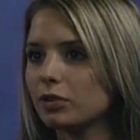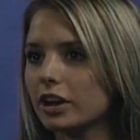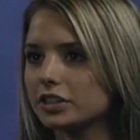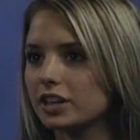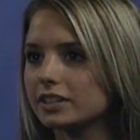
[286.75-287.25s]

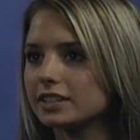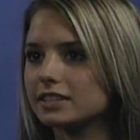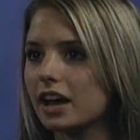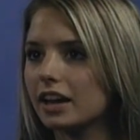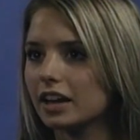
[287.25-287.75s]
project
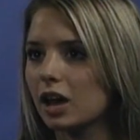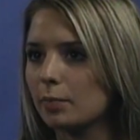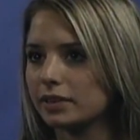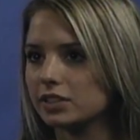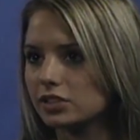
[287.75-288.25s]
is not a
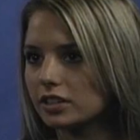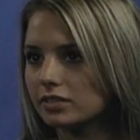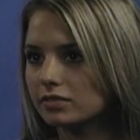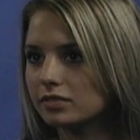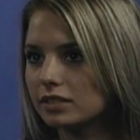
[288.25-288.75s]

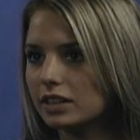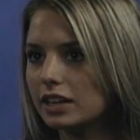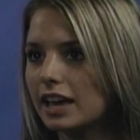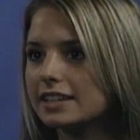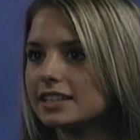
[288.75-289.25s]

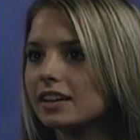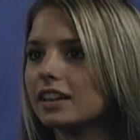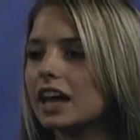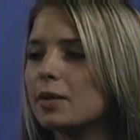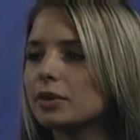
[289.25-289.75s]
competition. It's a
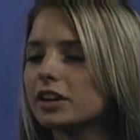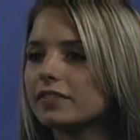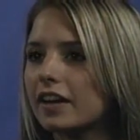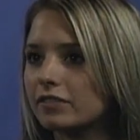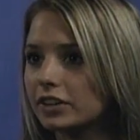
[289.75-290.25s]

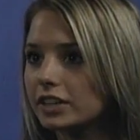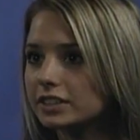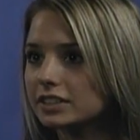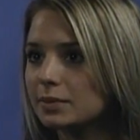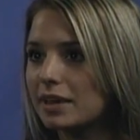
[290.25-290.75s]
collaborative
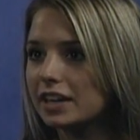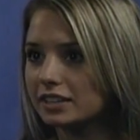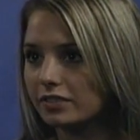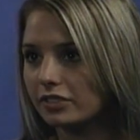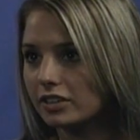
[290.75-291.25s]
effort to make a
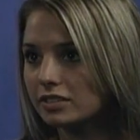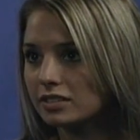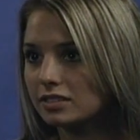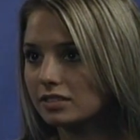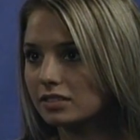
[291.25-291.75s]

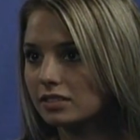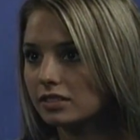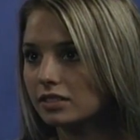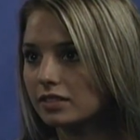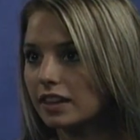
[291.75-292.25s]
difference.
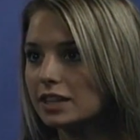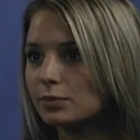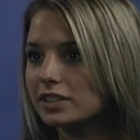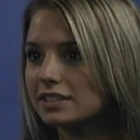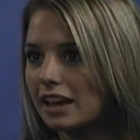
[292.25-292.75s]
That's
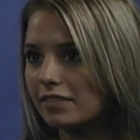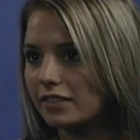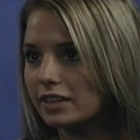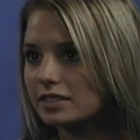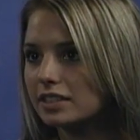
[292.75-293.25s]
what
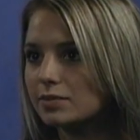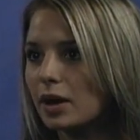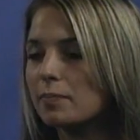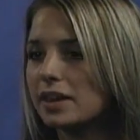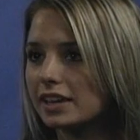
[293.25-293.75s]
SIFE is. It's
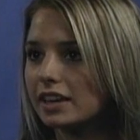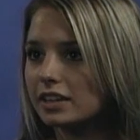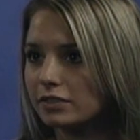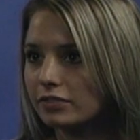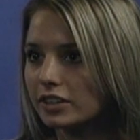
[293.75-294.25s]
about making
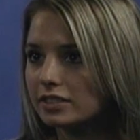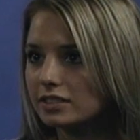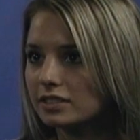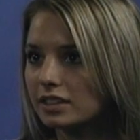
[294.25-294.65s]
a difference.